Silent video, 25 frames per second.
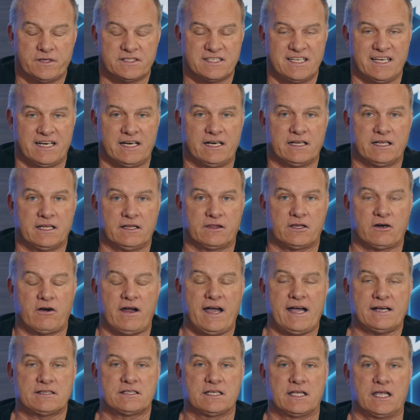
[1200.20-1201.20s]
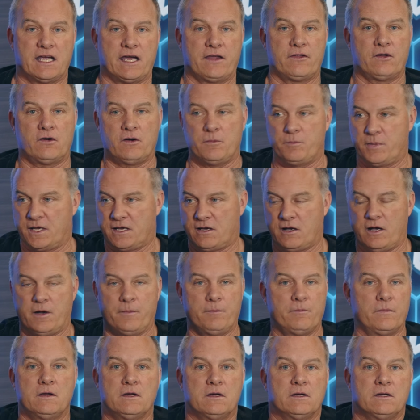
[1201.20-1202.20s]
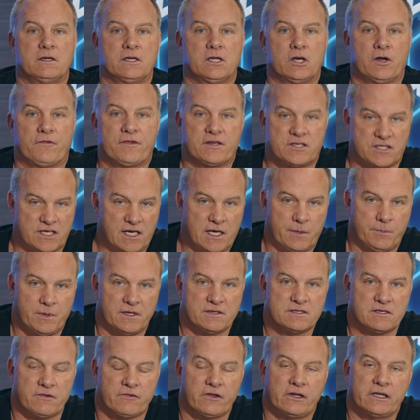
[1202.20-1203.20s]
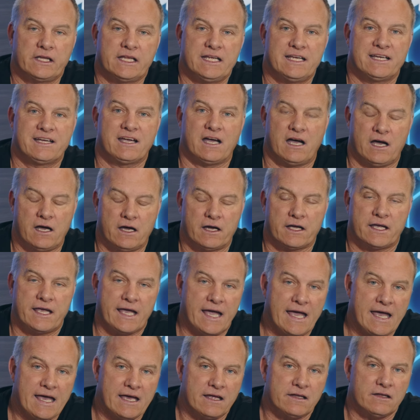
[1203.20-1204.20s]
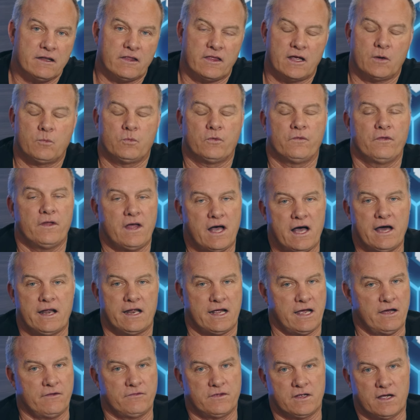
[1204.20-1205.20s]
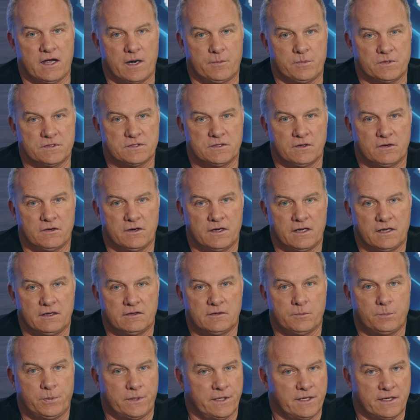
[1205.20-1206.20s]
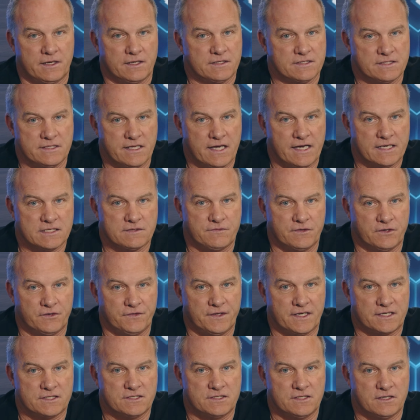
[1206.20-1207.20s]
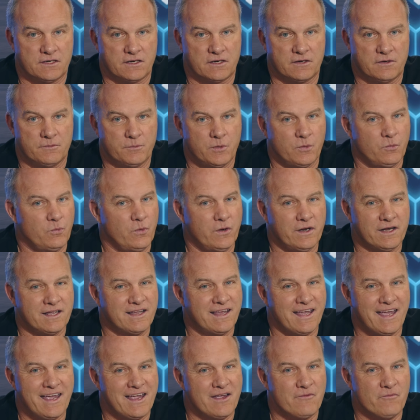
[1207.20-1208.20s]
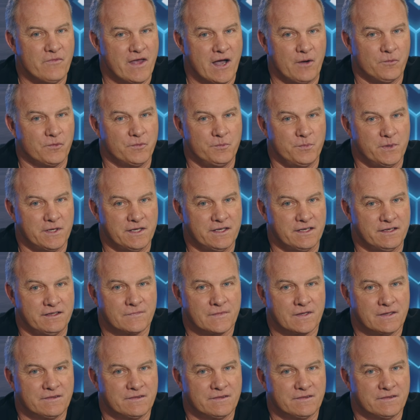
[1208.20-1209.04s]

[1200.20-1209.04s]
get their act together and become, the champions of the league again, they will not have the opportunity to play against Nashville next year. But what a game that would be.